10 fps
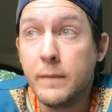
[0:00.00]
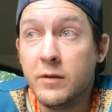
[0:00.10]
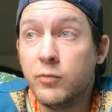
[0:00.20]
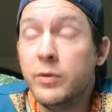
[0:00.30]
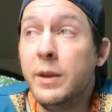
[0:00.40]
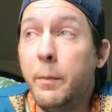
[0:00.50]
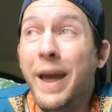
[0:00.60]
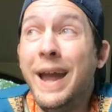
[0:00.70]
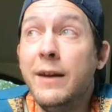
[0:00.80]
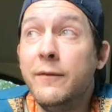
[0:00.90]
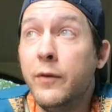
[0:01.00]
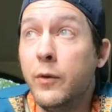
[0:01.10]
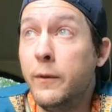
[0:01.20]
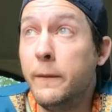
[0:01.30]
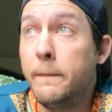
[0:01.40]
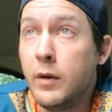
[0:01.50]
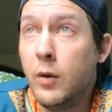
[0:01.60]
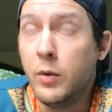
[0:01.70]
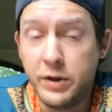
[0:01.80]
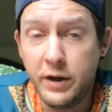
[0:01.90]
It's really painful.
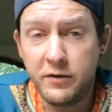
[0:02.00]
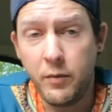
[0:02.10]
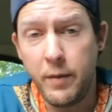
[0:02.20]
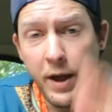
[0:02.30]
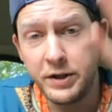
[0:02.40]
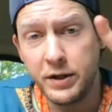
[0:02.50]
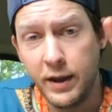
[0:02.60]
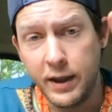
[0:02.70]
I want you guys to imagine,